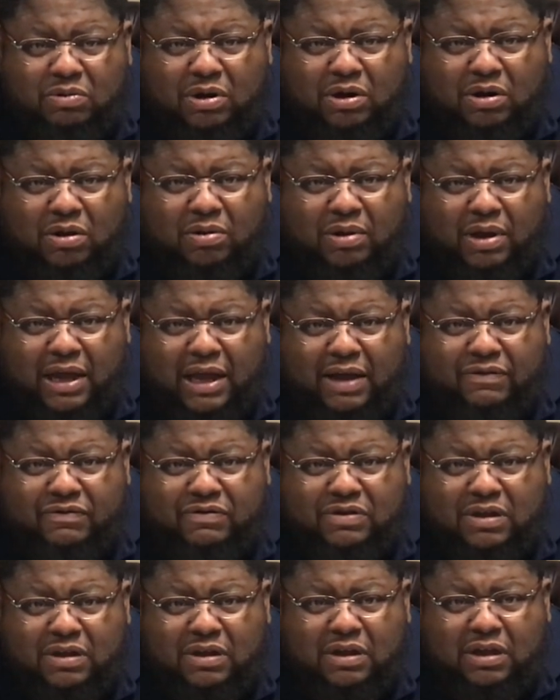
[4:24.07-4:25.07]
We don't have
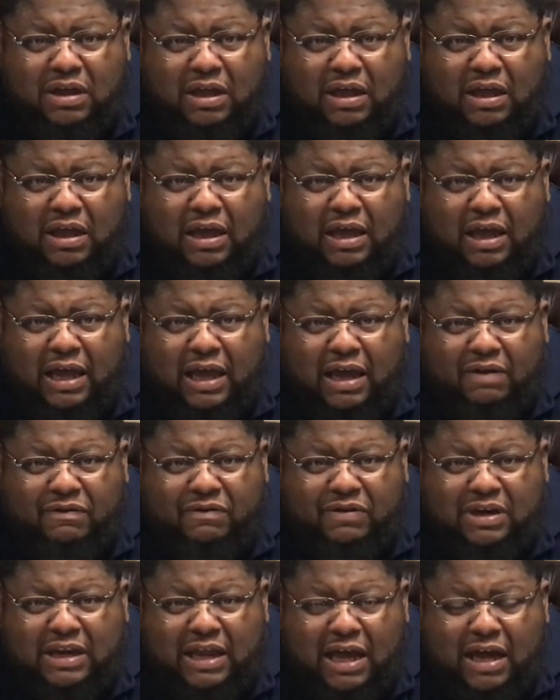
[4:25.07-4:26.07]
to have
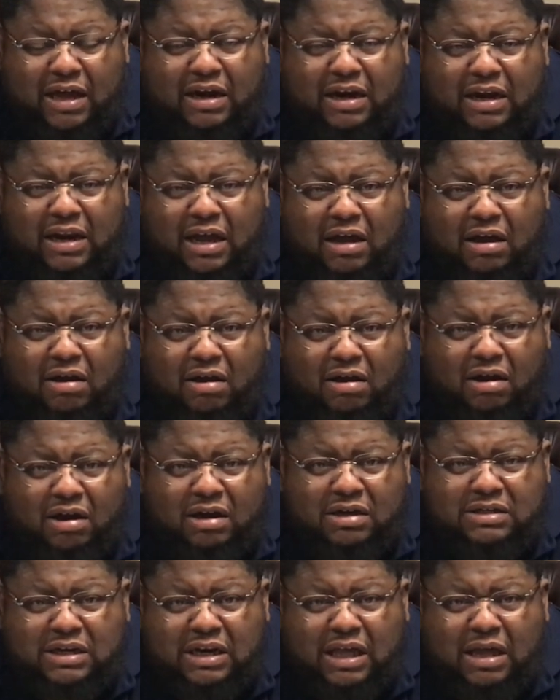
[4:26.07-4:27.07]
a doubt in our
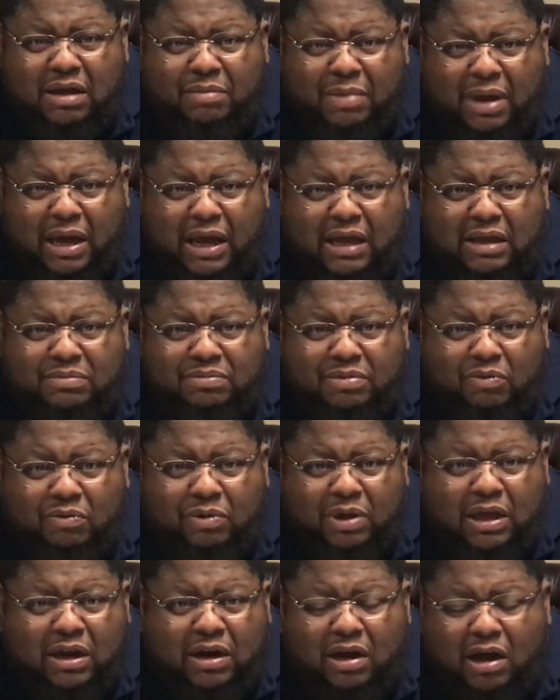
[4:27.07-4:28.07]
hearts and our minds, but
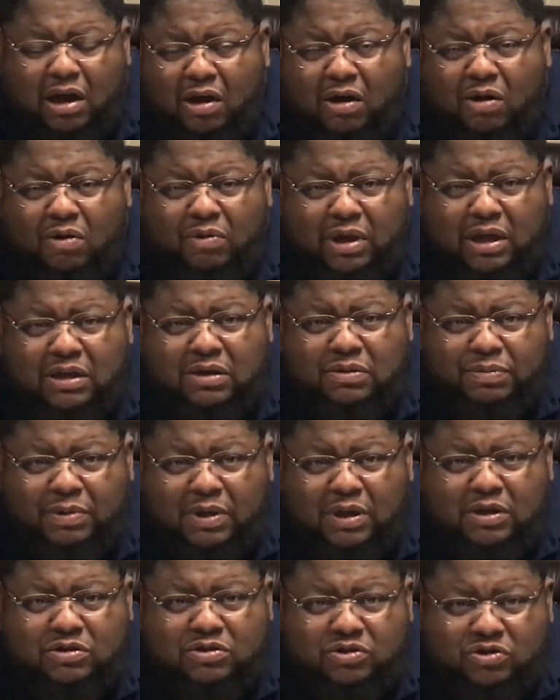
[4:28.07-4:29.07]
we can always
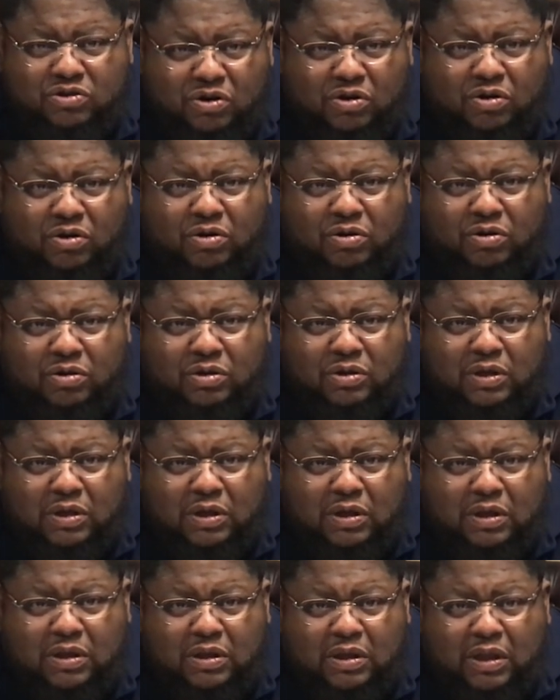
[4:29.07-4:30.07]
be assured
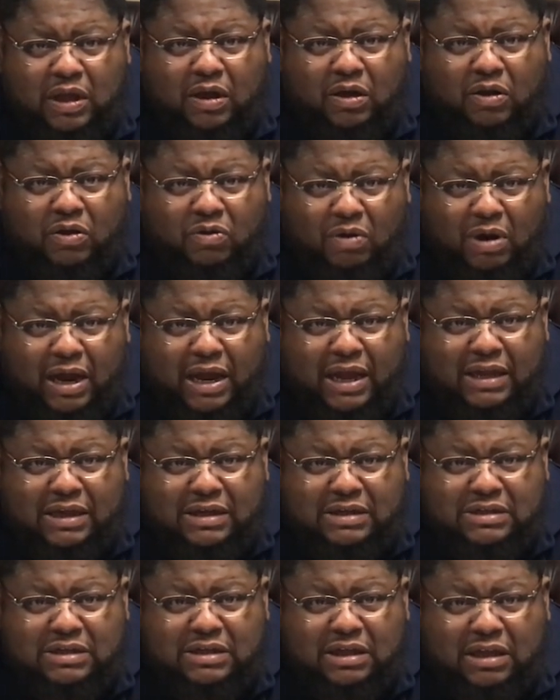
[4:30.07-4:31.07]
that
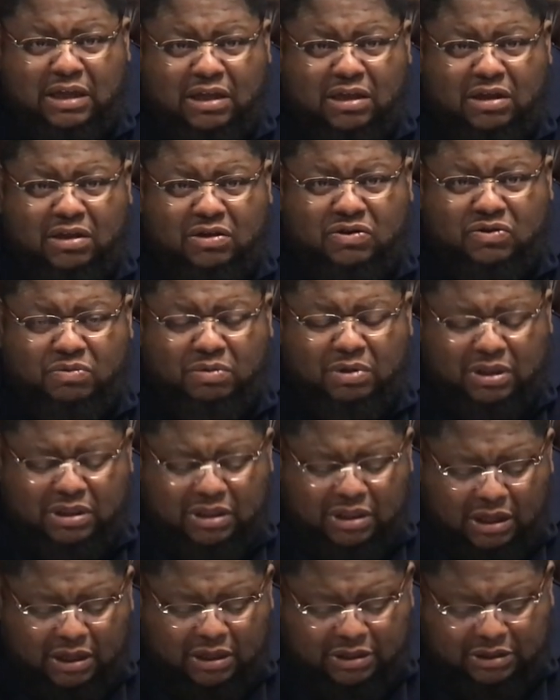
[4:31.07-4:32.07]
Christ is with
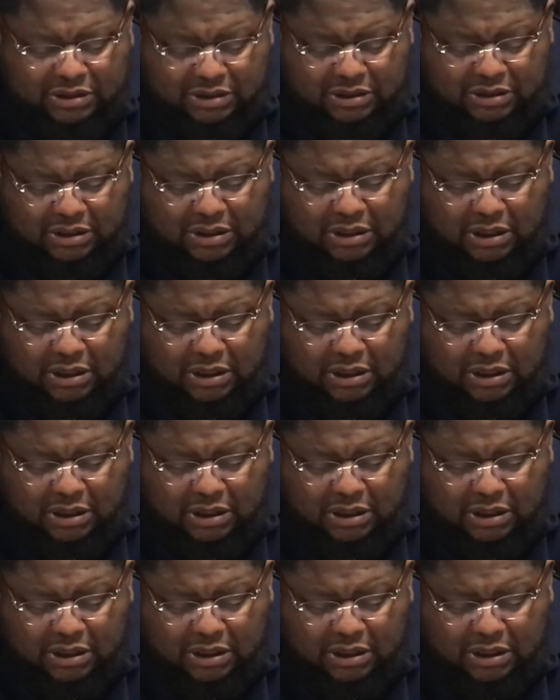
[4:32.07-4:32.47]
us.